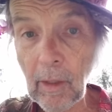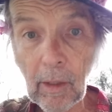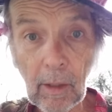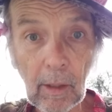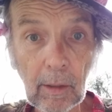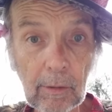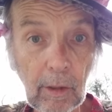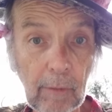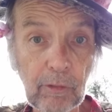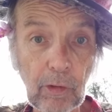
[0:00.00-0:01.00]

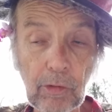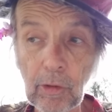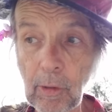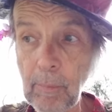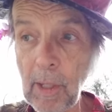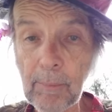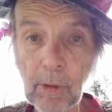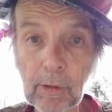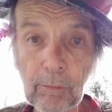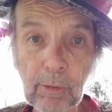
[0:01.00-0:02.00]
Yeah, I've showed you all my
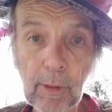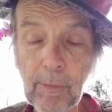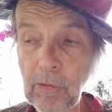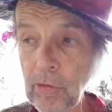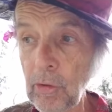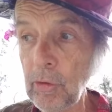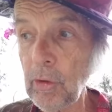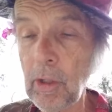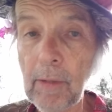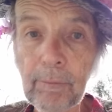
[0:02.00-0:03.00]
books. Well, let me show you
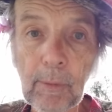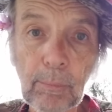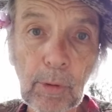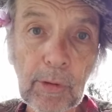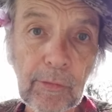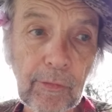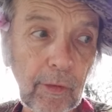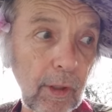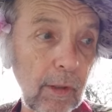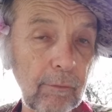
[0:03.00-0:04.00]
off the books
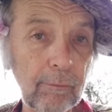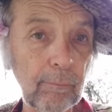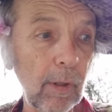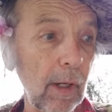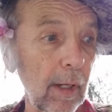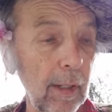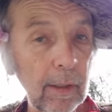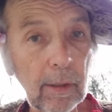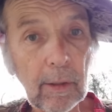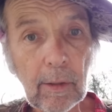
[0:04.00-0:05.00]
of my
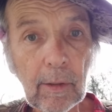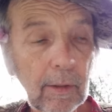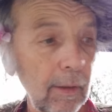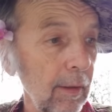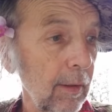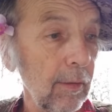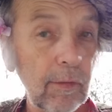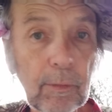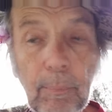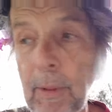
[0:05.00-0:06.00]

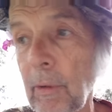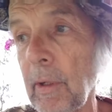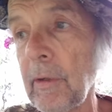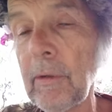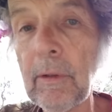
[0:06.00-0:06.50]
spirit